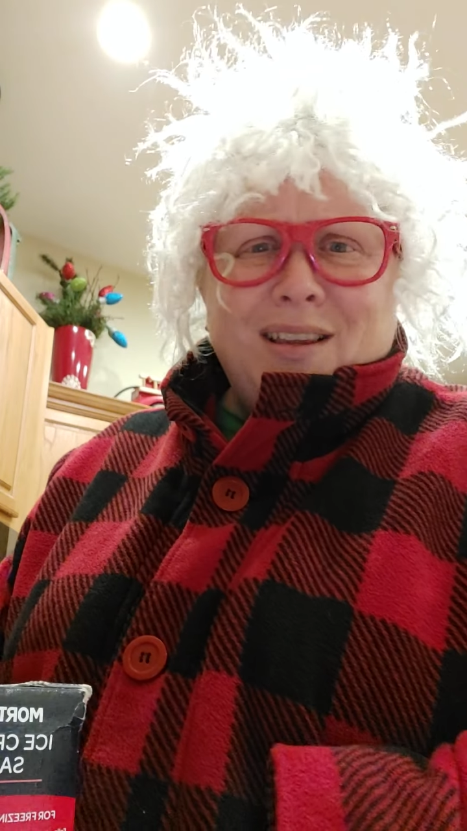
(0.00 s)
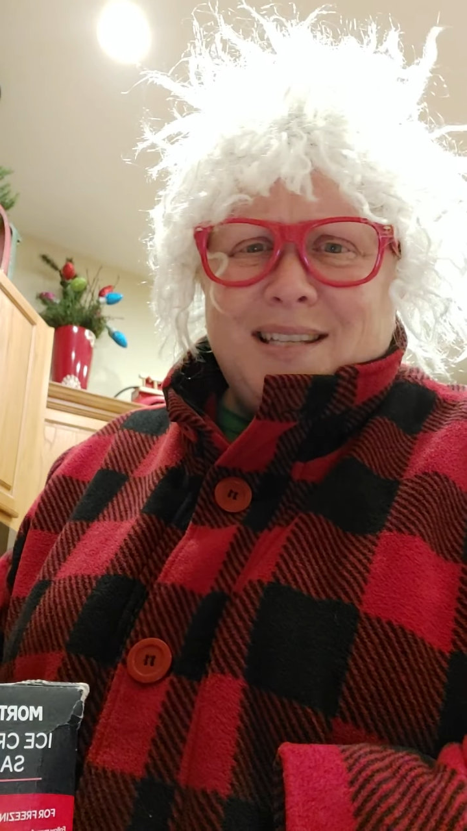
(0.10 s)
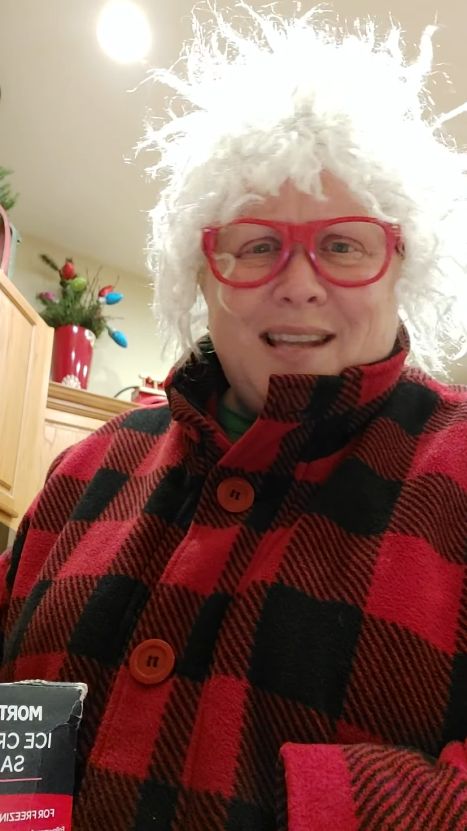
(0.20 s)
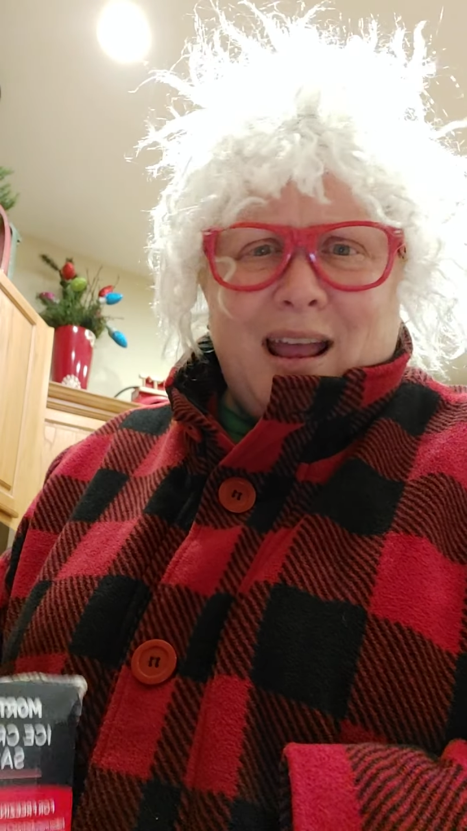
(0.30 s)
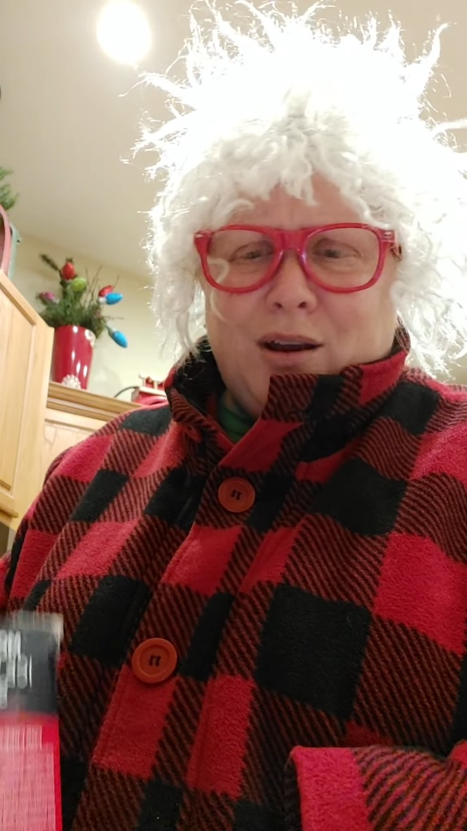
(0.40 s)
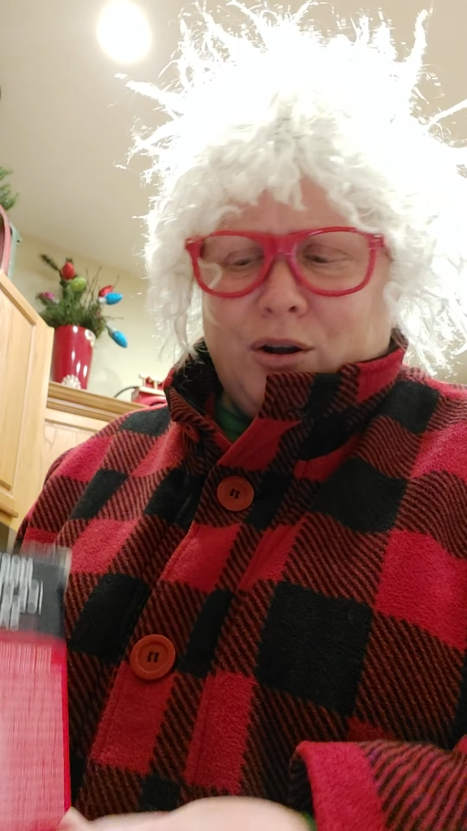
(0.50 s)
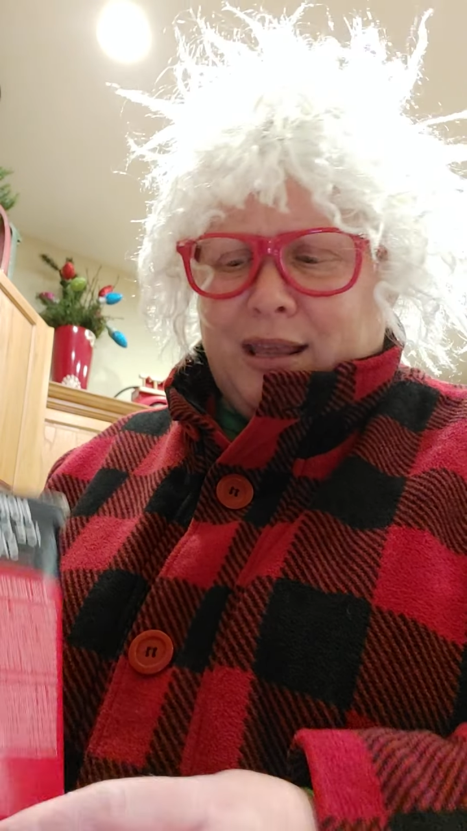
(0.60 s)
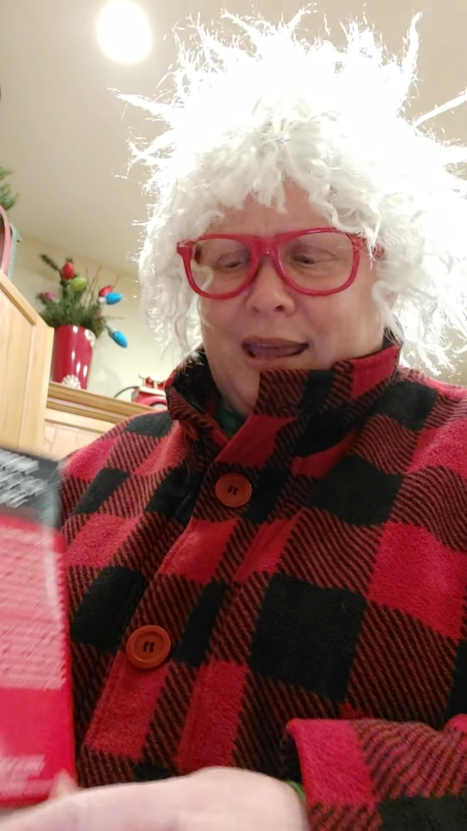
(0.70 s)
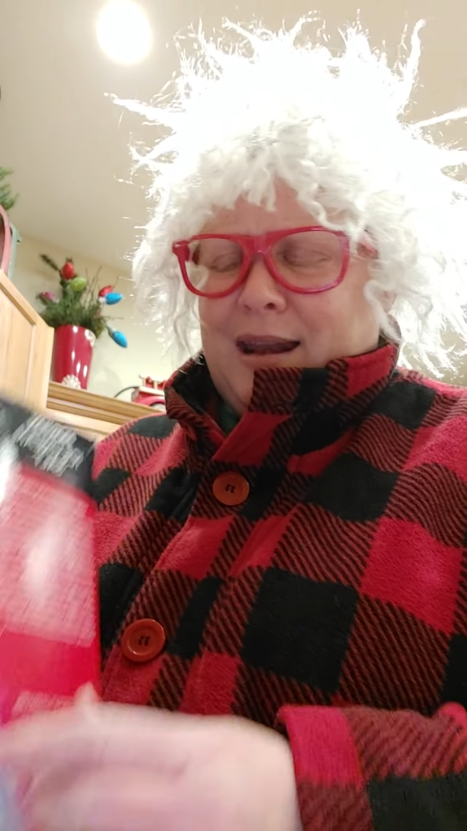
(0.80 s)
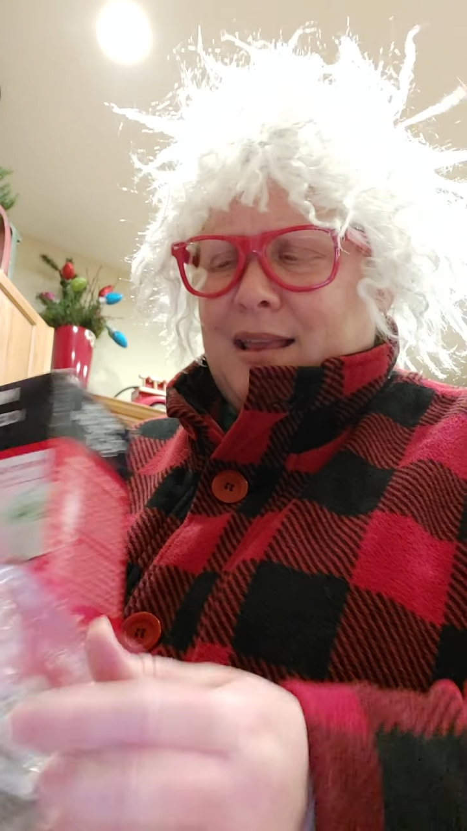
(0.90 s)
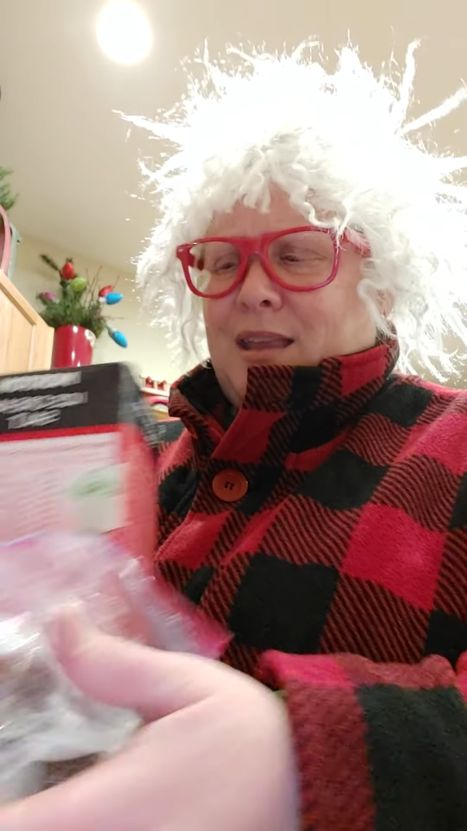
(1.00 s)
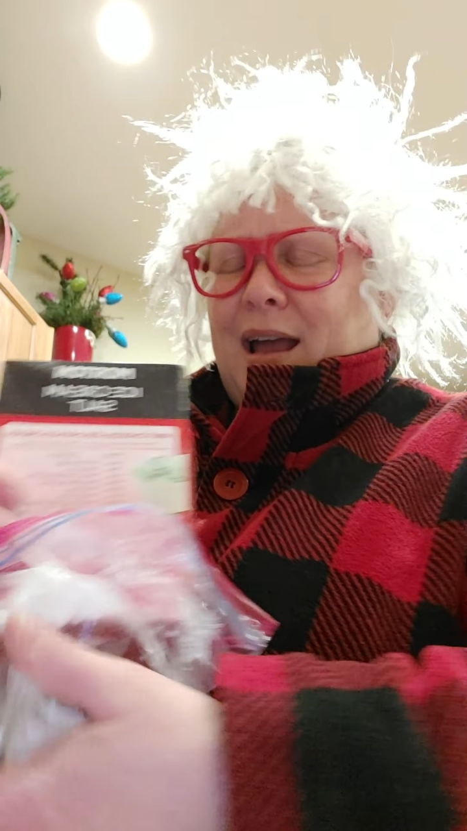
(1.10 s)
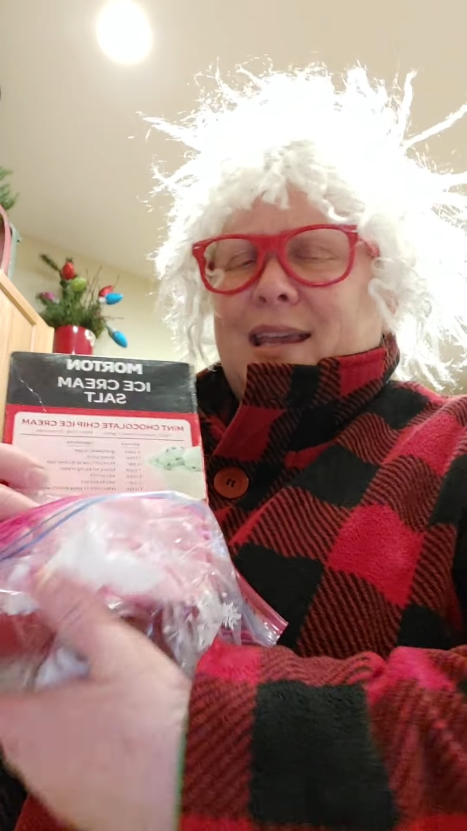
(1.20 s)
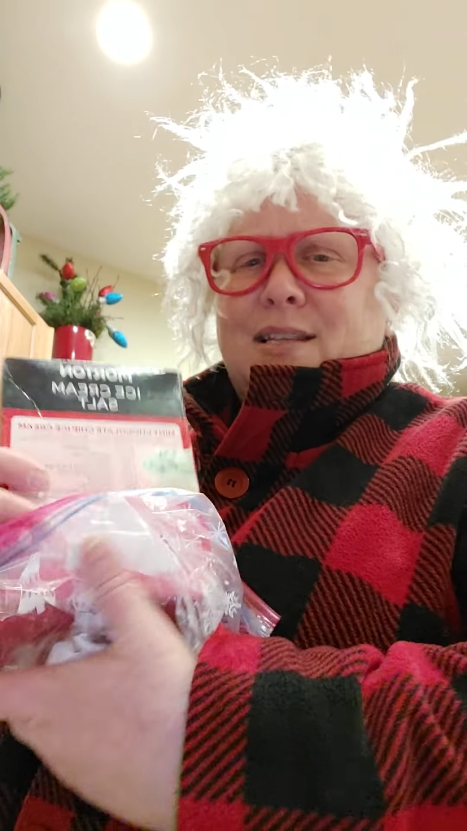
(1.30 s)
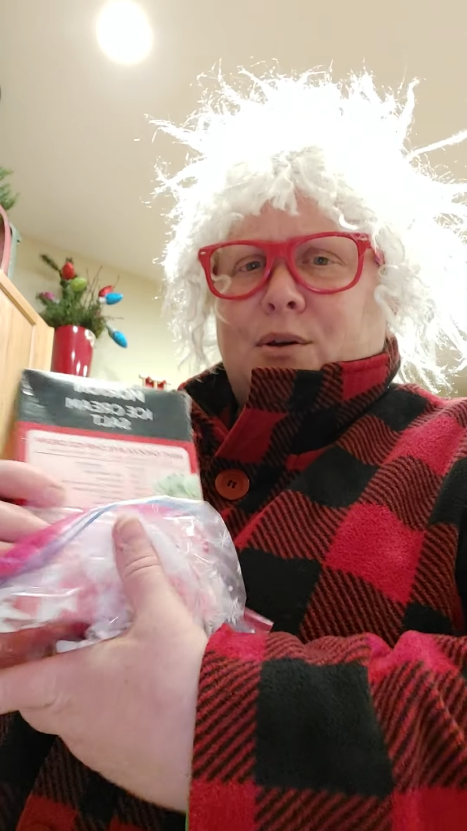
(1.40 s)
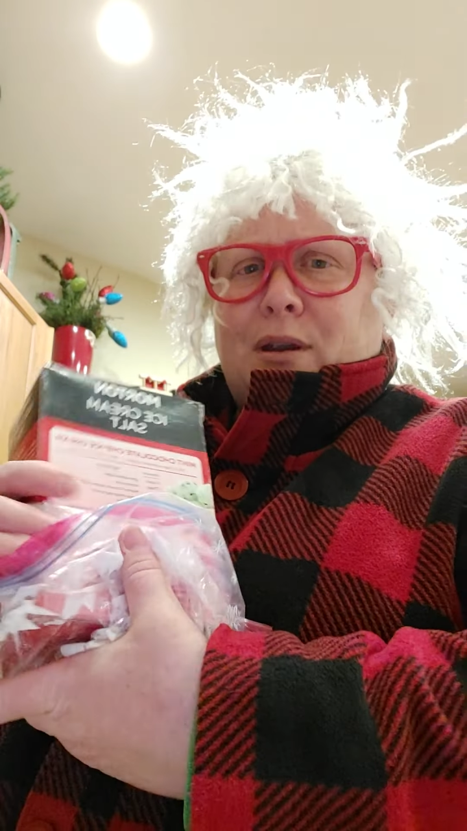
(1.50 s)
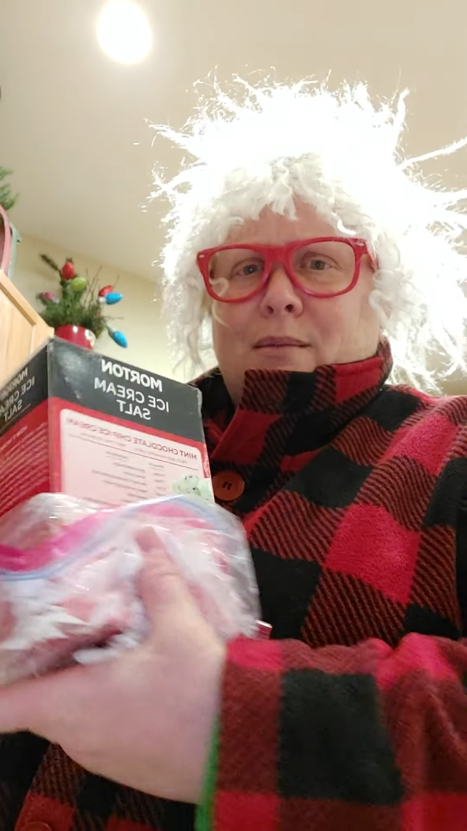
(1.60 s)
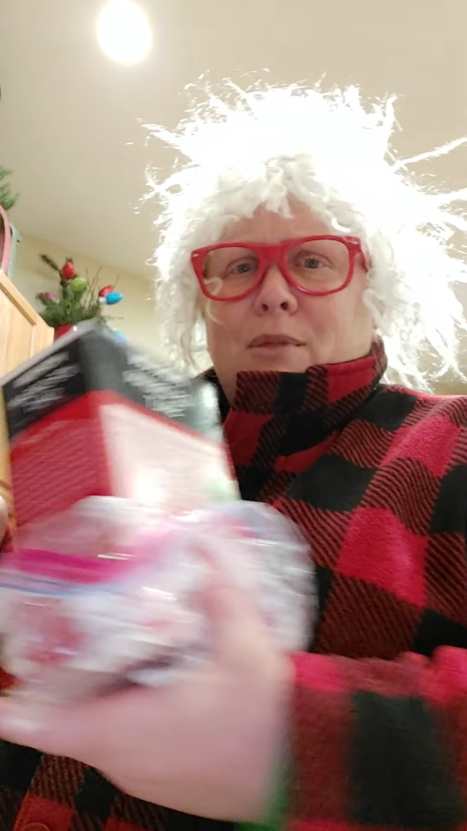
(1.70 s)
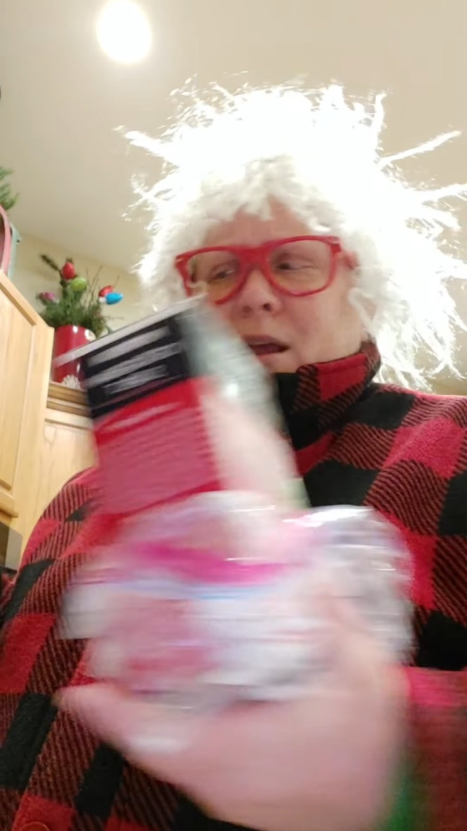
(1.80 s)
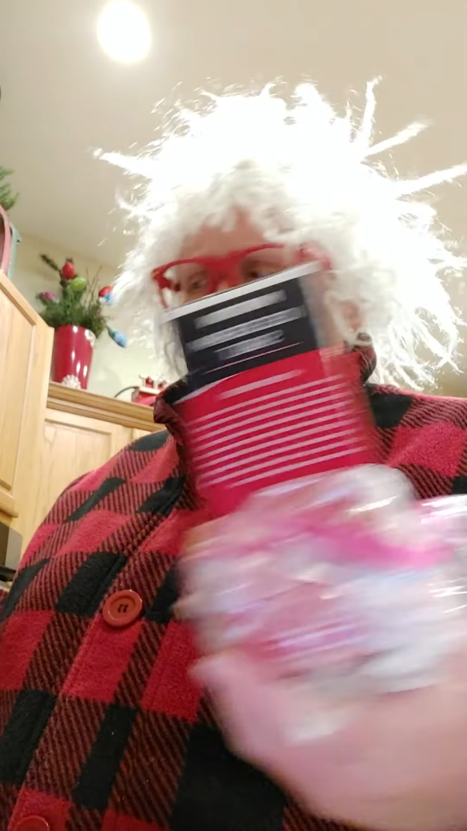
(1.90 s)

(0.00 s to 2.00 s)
is not going to get in the ice cream.